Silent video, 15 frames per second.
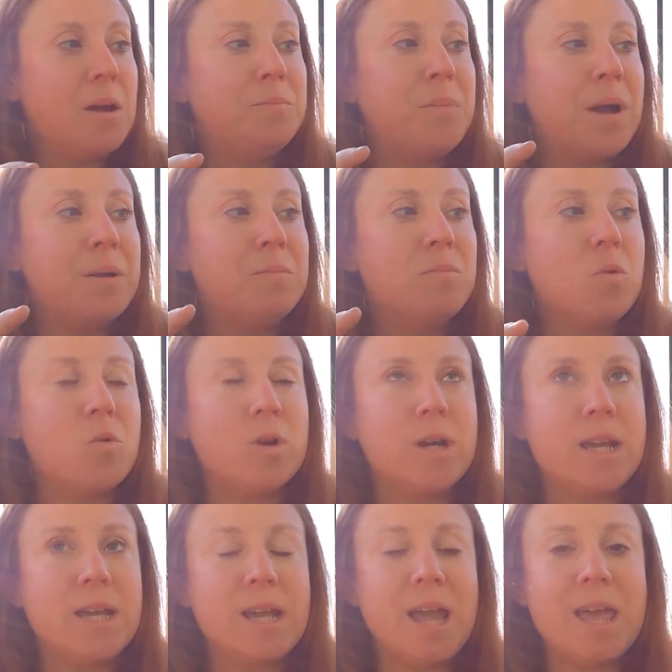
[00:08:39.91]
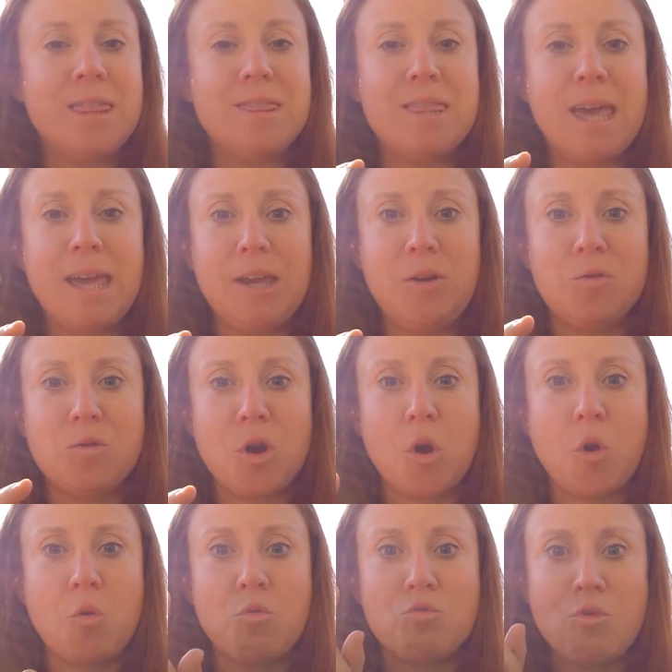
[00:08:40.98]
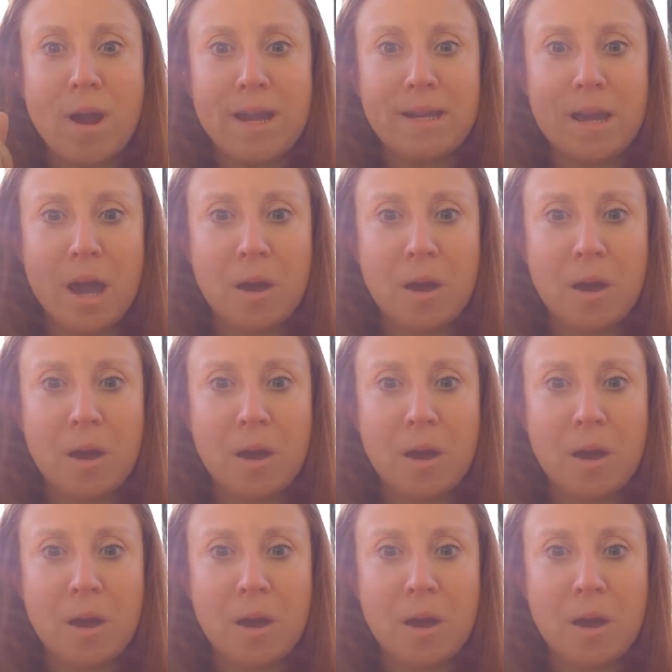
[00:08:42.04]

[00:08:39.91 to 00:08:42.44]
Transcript: by morning they grow right